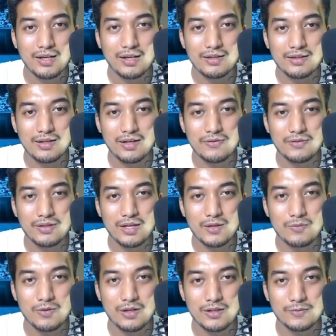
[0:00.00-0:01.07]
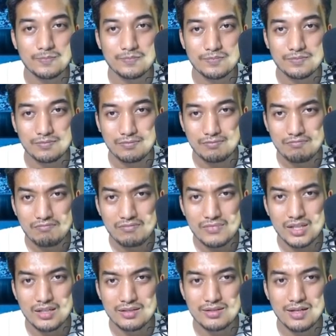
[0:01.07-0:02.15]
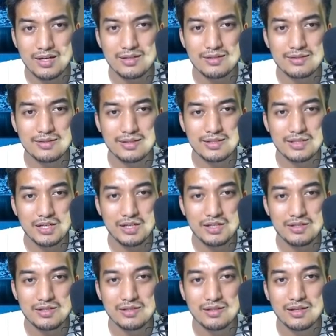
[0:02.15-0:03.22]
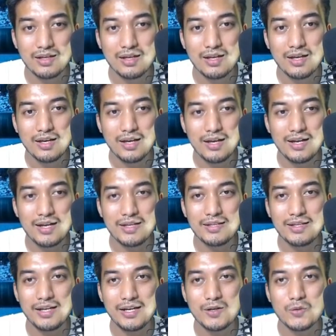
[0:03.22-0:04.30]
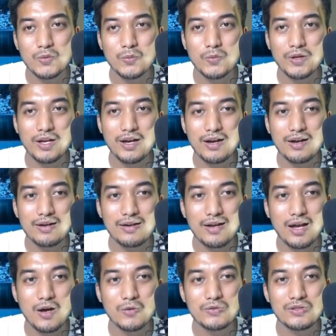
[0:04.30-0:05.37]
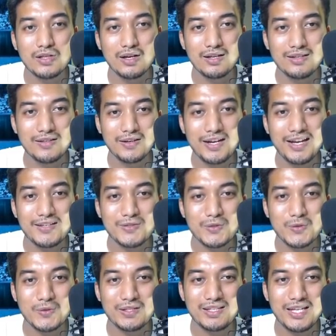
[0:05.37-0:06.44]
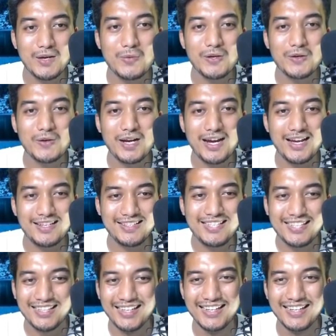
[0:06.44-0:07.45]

And then after that one, Stardust Exchange and I think we are now done okay so there we go guys